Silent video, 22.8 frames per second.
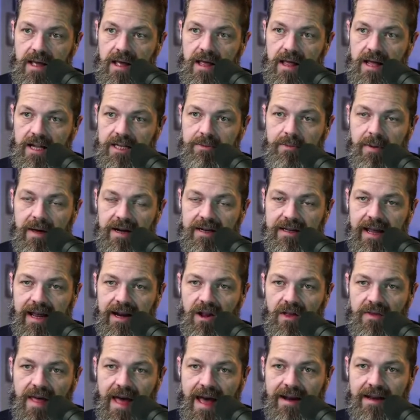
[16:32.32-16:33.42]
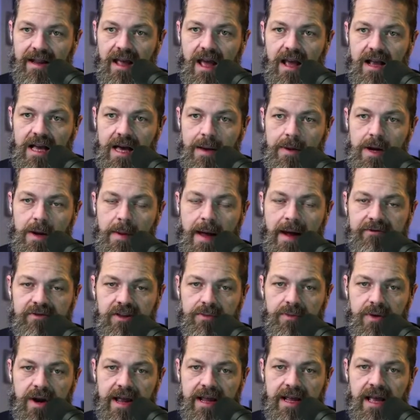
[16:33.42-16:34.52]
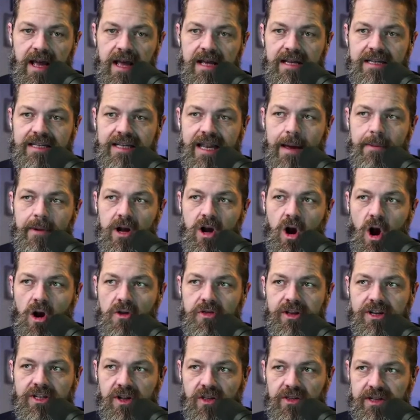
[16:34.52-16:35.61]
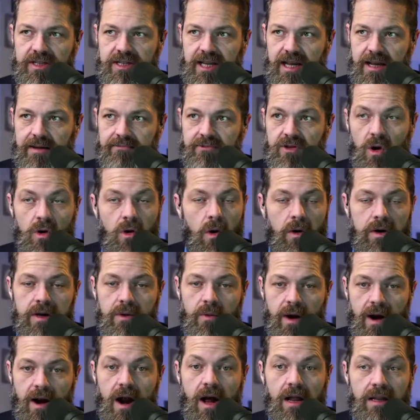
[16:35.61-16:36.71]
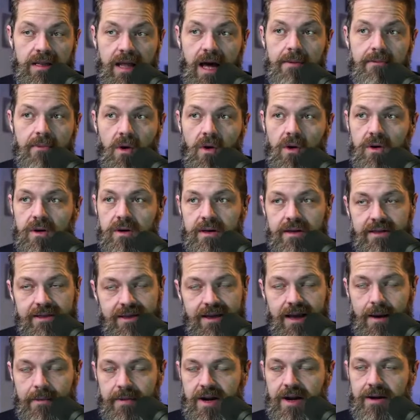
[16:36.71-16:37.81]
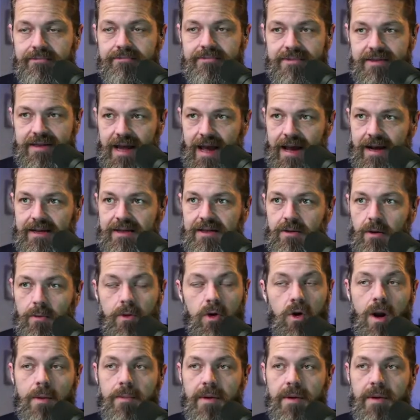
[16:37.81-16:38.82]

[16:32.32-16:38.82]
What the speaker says: Let's meditate on that. Coming up after the break, Sam McCarthy's on the team. Don't go anywhere. A lot more is coming up next. We'll be right